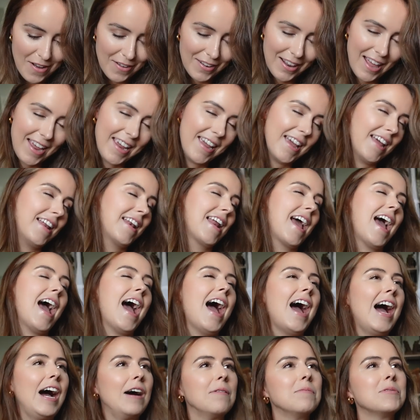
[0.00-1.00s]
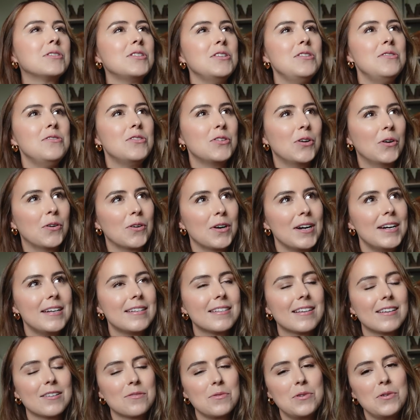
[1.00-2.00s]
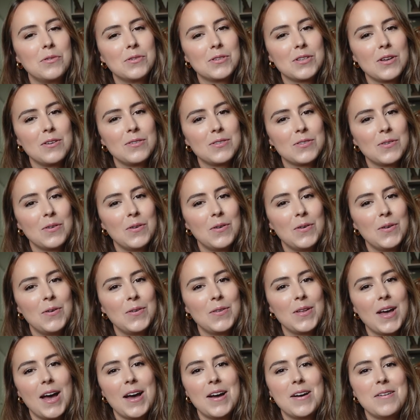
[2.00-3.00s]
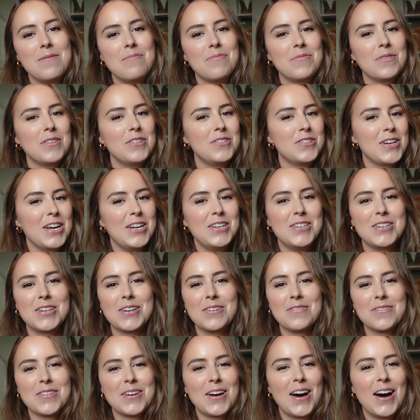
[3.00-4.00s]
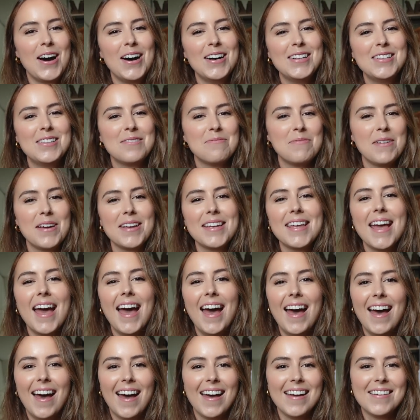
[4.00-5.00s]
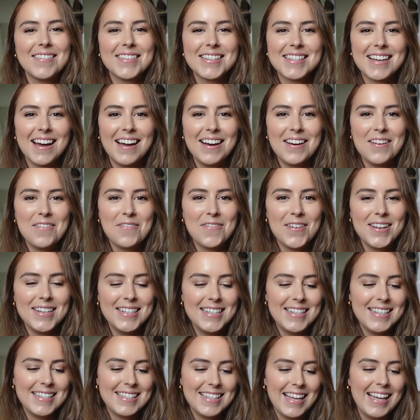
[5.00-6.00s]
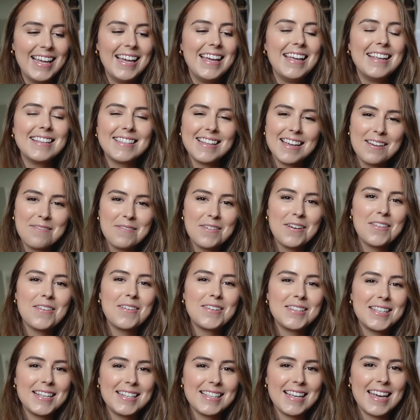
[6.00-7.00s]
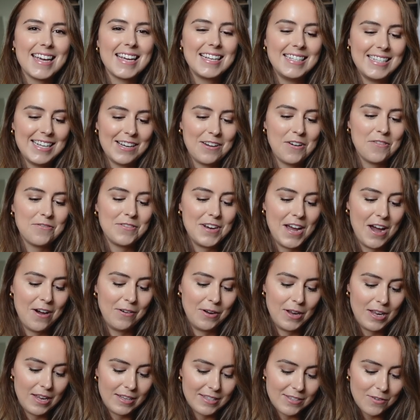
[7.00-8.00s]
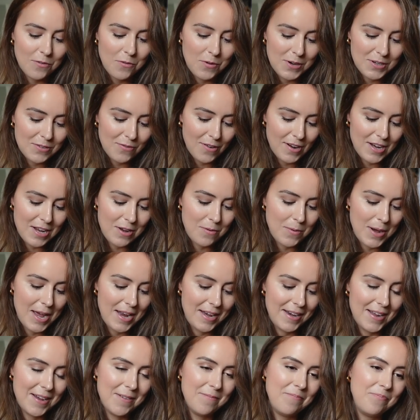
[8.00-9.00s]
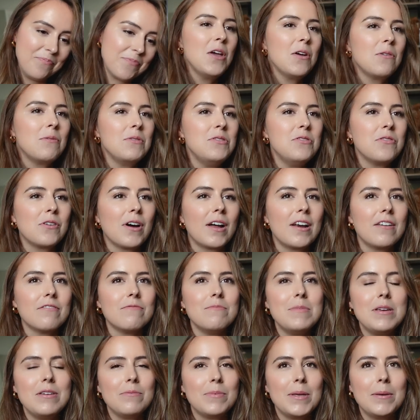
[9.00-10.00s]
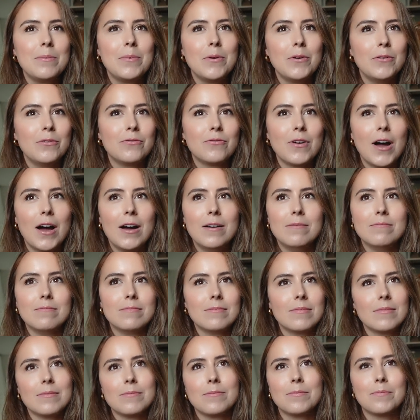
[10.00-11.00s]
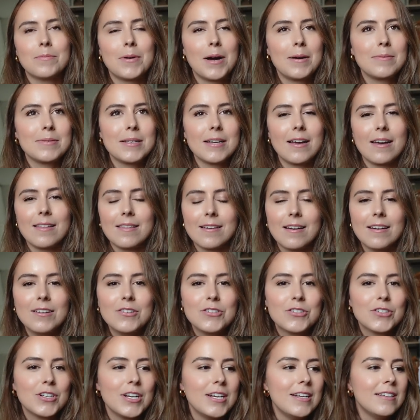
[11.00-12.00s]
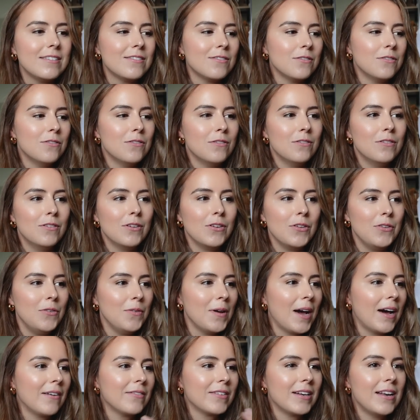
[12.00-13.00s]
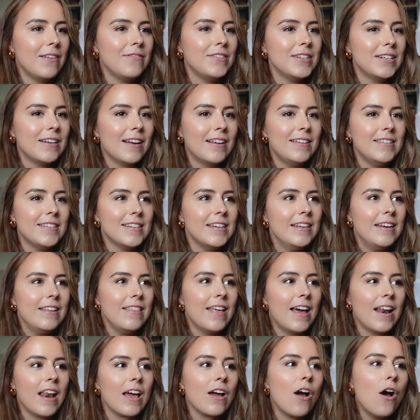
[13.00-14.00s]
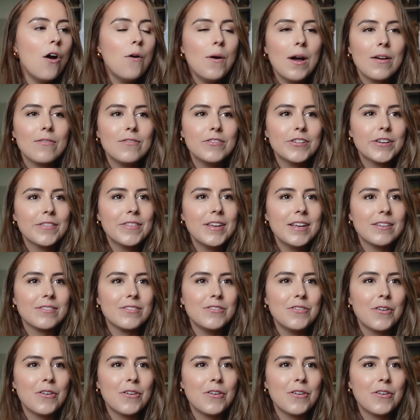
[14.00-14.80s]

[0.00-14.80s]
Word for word: Felt like an absolute tourist because we also saw um, the changing of the guards. But yeah, it was kind of fun to see. It's like one of those things I can tick off now. It's always funny when um, when you kind of meet people from perhaps like other countries or who haven't lived in London, and they're like, "Oh, have you done this?"